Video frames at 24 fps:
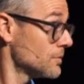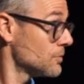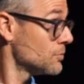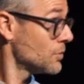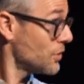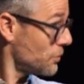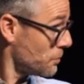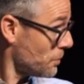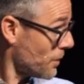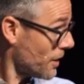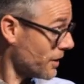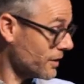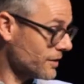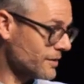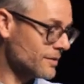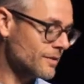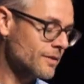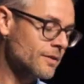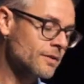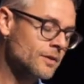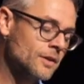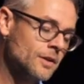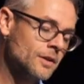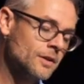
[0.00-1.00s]

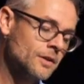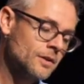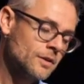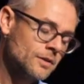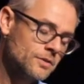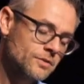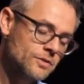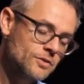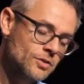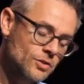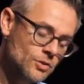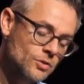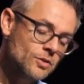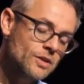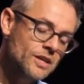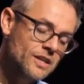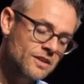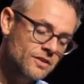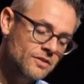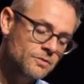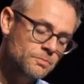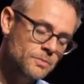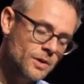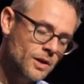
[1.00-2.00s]
respond to
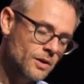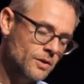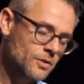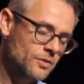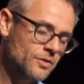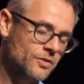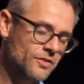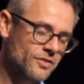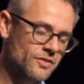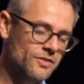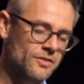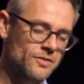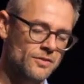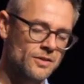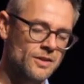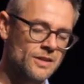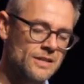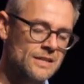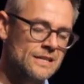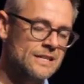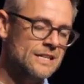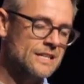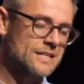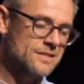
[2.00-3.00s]
his most
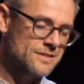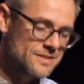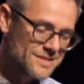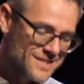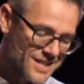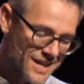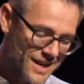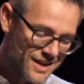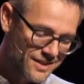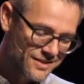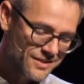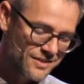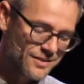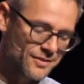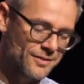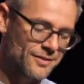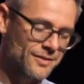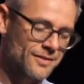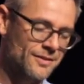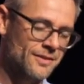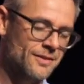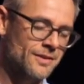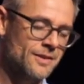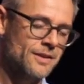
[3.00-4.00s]

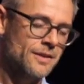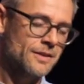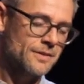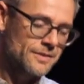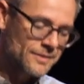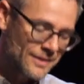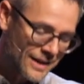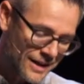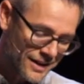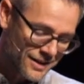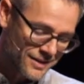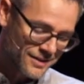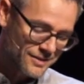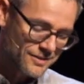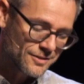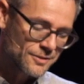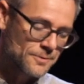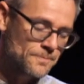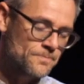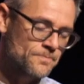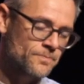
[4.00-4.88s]
intense night